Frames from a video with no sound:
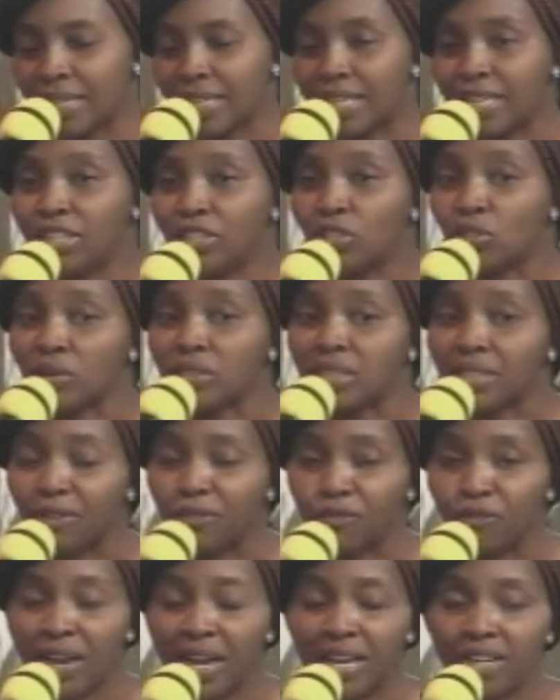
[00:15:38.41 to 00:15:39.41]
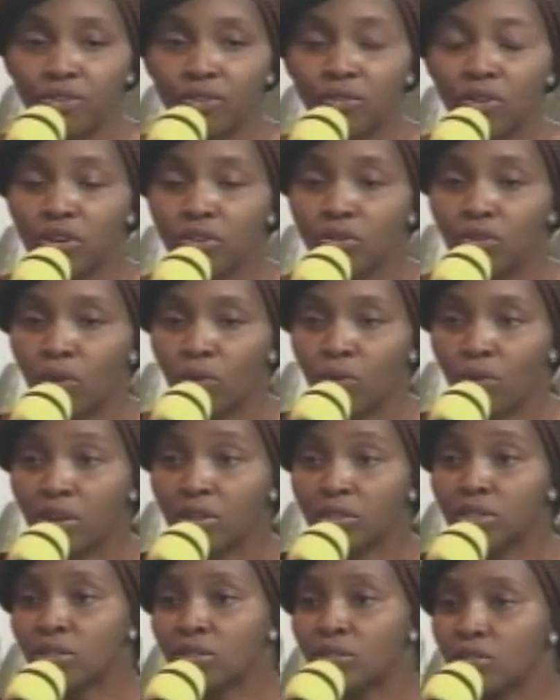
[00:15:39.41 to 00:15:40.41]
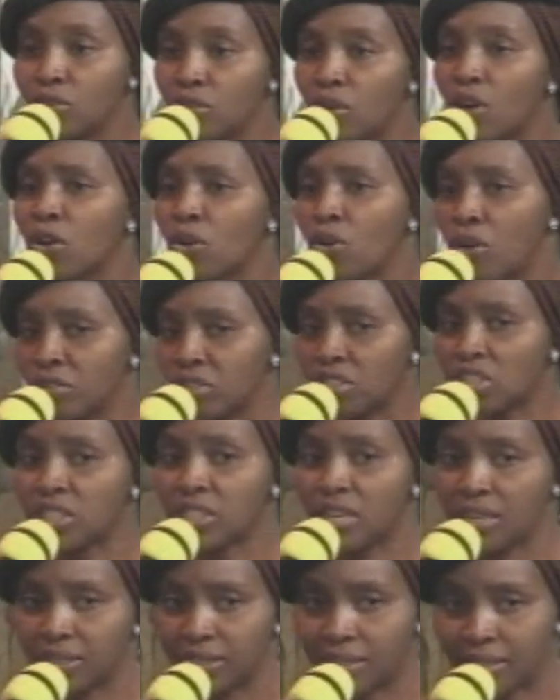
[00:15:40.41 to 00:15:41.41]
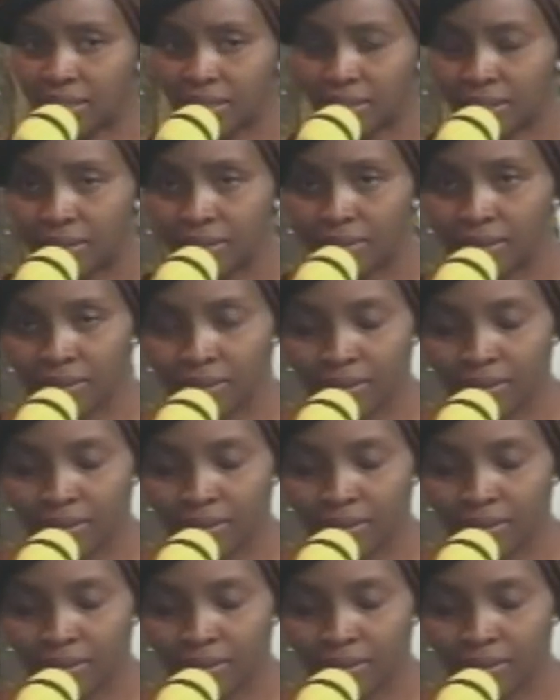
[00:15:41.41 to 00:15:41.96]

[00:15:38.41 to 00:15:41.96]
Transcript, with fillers: Can you justify your words, your conscience?